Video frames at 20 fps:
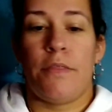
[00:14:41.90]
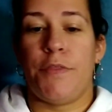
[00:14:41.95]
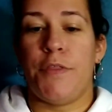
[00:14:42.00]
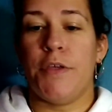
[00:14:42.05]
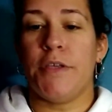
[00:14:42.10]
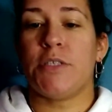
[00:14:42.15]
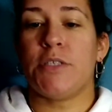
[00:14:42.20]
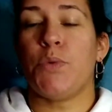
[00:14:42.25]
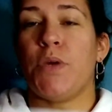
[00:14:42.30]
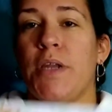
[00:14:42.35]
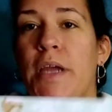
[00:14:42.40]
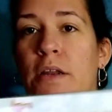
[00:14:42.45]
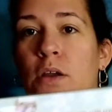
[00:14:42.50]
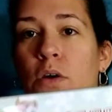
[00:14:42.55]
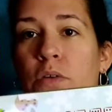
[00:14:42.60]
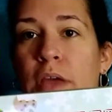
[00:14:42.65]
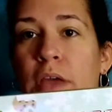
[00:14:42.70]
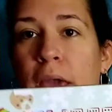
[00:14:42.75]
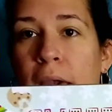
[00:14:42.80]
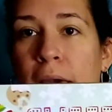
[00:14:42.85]
This one I
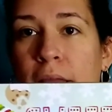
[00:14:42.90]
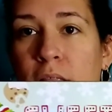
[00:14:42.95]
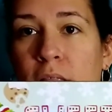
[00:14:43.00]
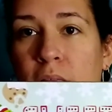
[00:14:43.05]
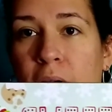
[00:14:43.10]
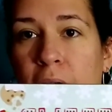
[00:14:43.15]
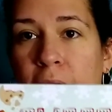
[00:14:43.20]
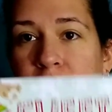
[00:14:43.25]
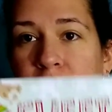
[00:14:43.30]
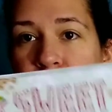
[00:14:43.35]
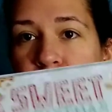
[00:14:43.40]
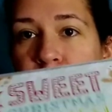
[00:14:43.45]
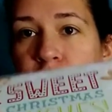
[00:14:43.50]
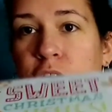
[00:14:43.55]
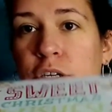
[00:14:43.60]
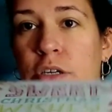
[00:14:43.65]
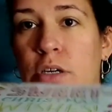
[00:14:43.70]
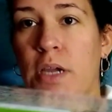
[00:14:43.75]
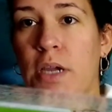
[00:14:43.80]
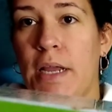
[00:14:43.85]
know they had last
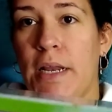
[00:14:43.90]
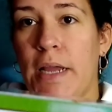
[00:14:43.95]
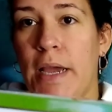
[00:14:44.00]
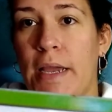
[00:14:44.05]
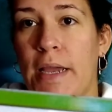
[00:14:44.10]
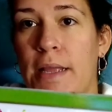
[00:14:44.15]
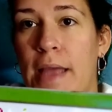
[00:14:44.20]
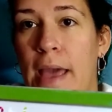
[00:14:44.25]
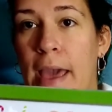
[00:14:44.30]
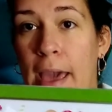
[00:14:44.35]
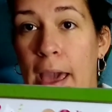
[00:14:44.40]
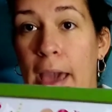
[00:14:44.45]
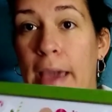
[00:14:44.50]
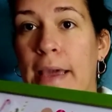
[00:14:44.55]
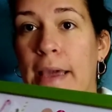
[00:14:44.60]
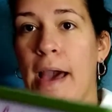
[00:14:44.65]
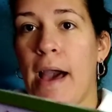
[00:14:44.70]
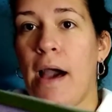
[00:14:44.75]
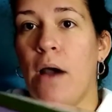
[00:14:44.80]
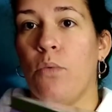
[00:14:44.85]
year and I, I
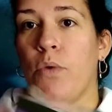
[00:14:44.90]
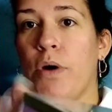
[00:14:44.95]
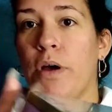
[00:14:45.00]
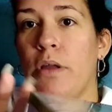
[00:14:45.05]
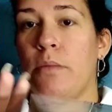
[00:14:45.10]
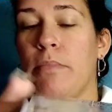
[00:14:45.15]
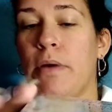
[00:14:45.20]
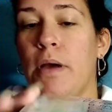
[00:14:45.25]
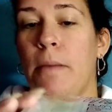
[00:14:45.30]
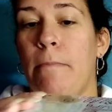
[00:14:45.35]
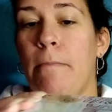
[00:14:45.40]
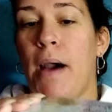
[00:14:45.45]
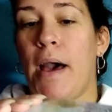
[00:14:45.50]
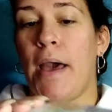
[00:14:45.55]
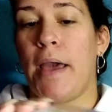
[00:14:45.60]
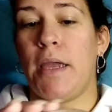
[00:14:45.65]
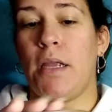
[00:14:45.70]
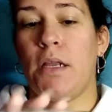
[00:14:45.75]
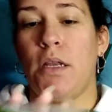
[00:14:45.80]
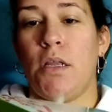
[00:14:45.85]
got one, but
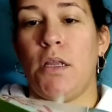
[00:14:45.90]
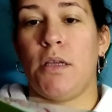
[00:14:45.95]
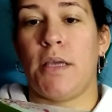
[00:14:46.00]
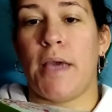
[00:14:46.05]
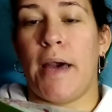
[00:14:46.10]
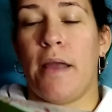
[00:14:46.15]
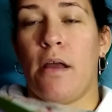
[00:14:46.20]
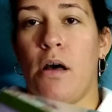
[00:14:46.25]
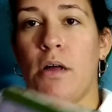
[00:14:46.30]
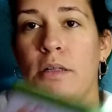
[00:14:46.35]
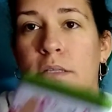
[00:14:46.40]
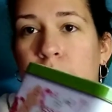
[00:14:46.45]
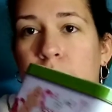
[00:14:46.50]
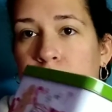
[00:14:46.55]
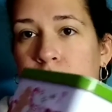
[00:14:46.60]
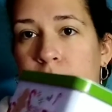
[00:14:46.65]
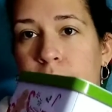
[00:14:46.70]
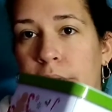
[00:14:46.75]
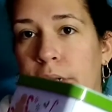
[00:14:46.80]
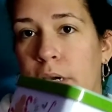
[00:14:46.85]
mine got all
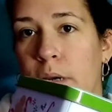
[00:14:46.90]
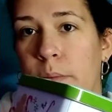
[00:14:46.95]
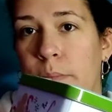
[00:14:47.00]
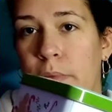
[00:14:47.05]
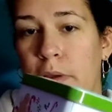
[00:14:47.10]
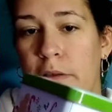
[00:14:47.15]
dented up.